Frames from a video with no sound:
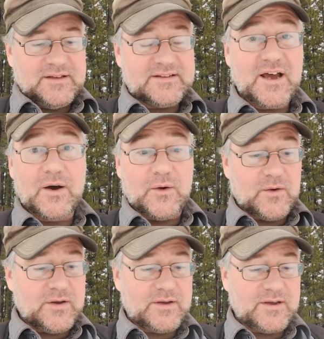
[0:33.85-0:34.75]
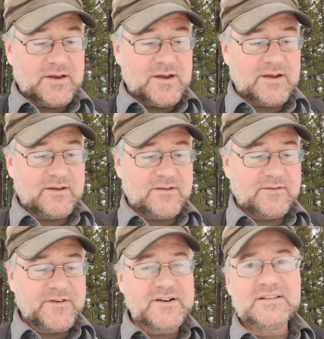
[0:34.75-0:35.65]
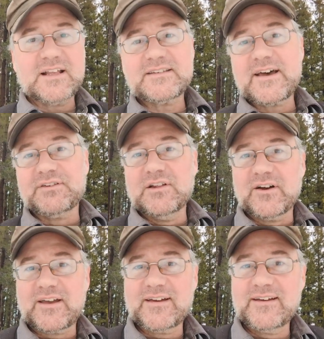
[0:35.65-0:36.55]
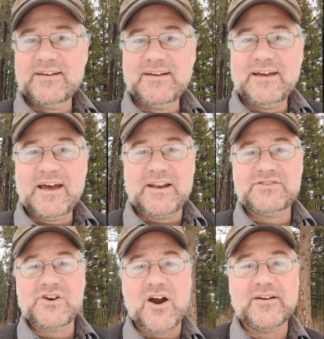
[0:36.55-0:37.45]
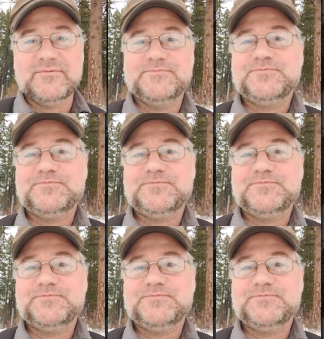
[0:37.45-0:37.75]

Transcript: So, first let's have a look at a chart.